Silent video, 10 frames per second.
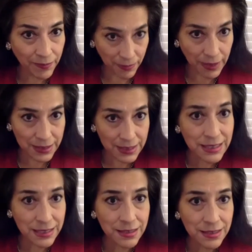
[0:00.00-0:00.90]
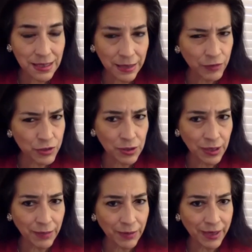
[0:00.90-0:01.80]
This is like for
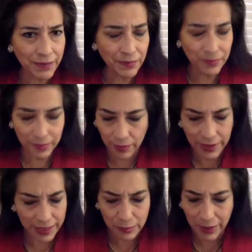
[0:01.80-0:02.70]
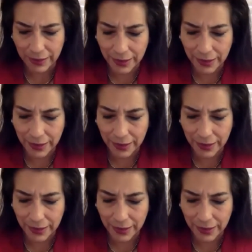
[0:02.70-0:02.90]
July, right? Or next month.